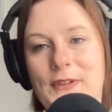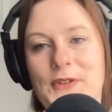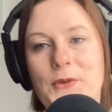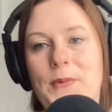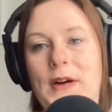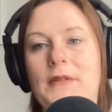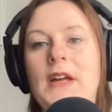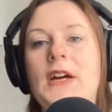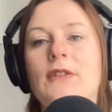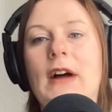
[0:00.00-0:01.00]
Super.
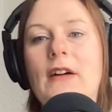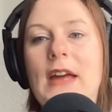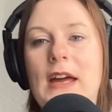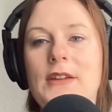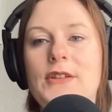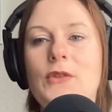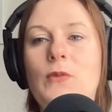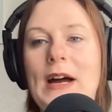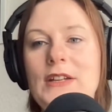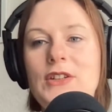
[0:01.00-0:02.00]
Right, okay, so
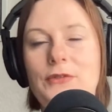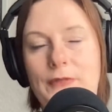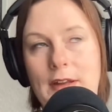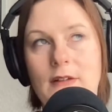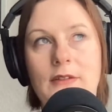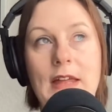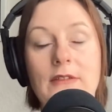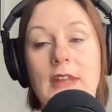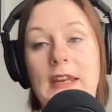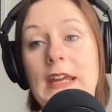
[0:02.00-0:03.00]
why do you feel
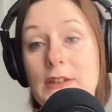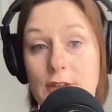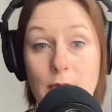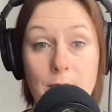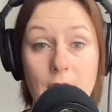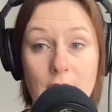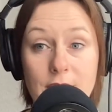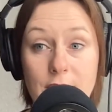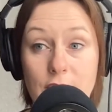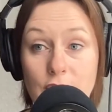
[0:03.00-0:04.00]
then that it is so
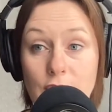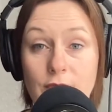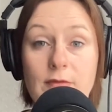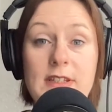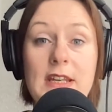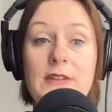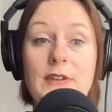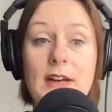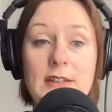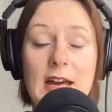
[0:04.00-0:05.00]
important that children
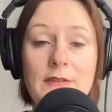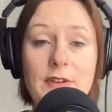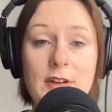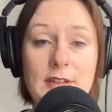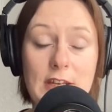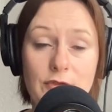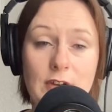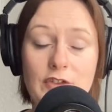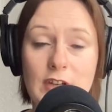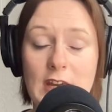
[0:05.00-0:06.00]
receive a diverse
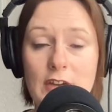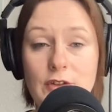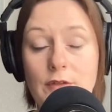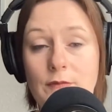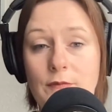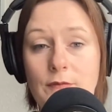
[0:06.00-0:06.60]
history education?